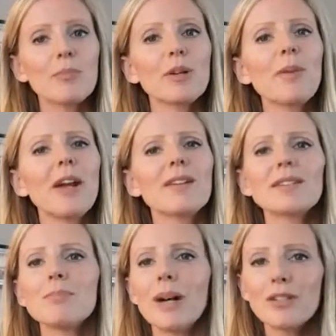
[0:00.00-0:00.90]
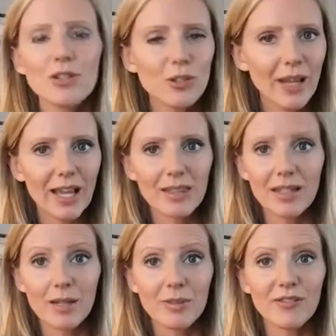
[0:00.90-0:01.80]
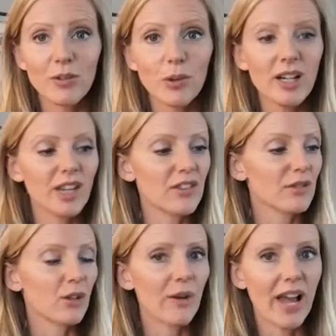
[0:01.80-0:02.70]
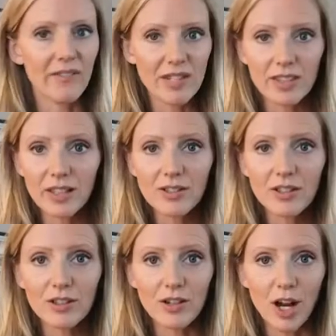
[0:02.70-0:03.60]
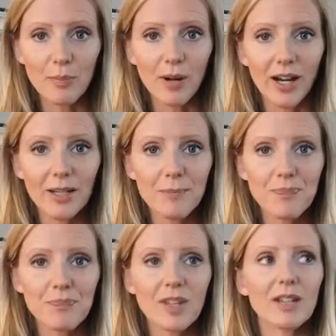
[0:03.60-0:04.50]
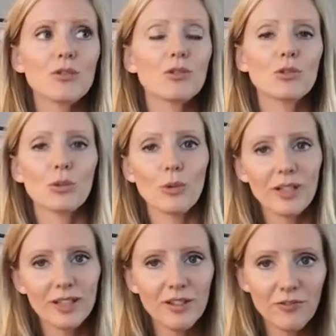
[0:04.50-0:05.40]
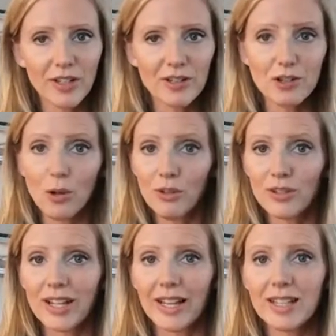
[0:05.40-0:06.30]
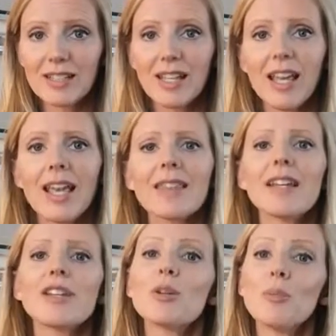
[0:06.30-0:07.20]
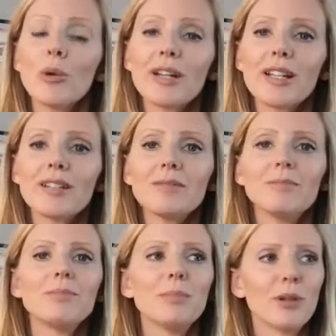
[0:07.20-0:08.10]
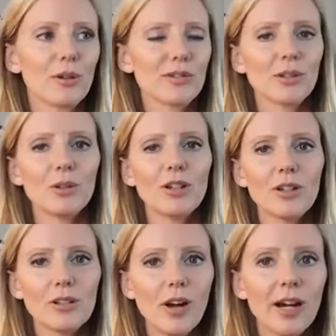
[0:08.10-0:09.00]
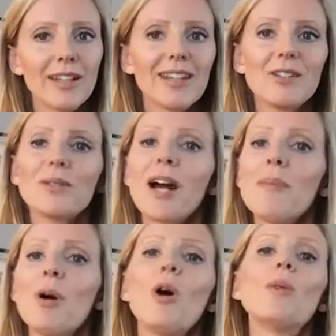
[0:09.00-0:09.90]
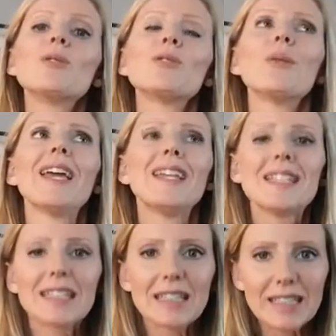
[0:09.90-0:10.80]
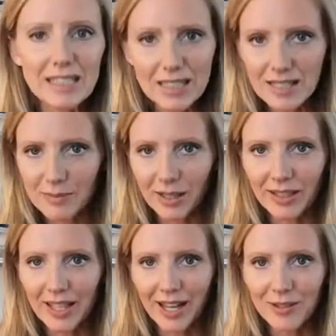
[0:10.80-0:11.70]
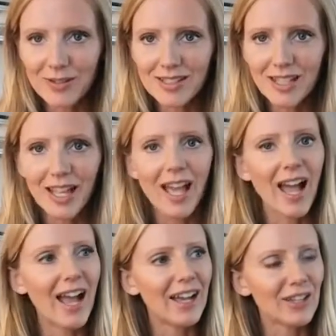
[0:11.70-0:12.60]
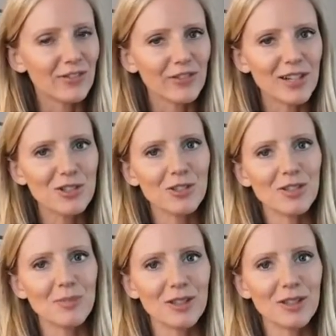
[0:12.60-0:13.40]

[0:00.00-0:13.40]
Prepare as much as you can the night before and throw everything into the crock pot. Store it in the fridge overnight. Then in the morning, put your slow cooker on and you'll come home to a delicious smelling house and a fresh cooked